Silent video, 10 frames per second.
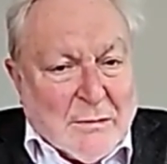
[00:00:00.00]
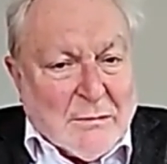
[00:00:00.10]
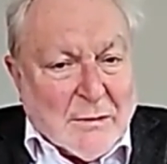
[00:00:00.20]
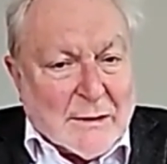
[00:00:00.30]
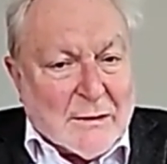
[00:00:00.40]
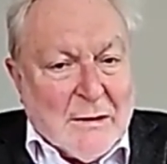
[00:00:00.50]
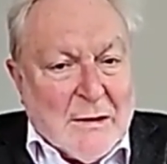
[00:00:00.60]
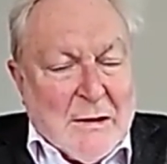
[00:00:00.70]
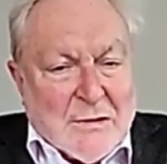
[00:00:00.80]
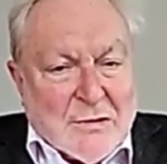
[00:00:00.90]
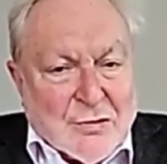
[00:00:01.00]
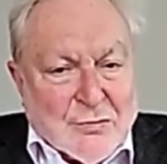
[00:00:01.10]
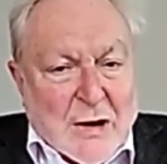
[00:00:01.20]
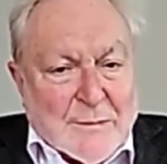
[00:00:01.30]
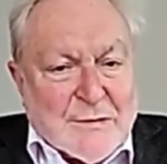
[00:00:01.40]
like
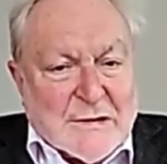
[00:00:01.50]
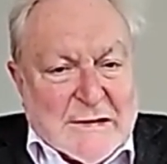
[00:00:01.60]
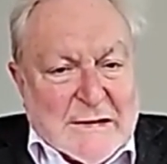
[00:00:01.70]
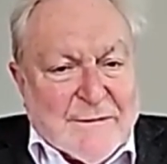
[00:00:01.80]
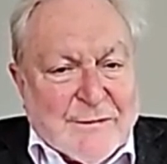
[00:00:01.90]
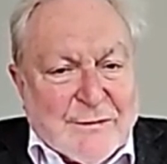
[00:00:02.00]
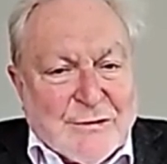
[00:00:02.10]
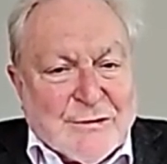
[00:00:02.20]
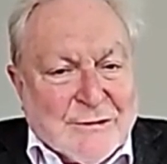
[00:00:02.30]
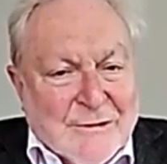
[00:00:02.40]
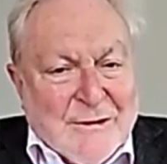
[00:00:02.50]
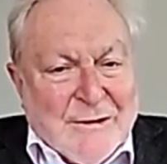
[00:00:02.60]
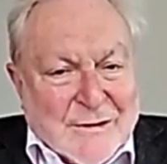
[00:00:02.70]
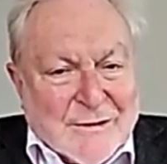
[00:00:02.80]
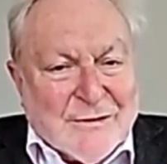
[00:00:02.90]
corrupt gifts
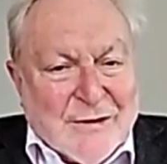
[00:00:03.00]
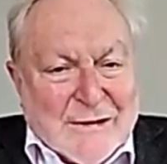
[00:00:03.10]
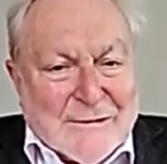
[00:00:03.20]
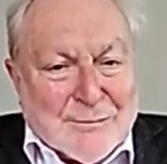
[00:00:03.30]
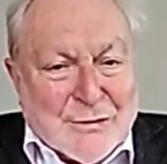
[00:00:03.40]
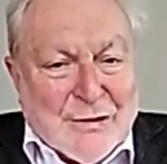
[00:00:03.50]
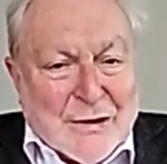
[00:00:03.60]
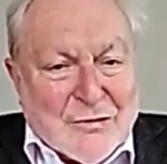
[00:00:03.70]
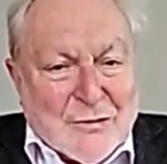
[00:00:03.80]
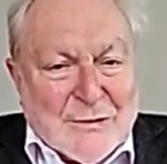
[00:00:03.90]
and data protection.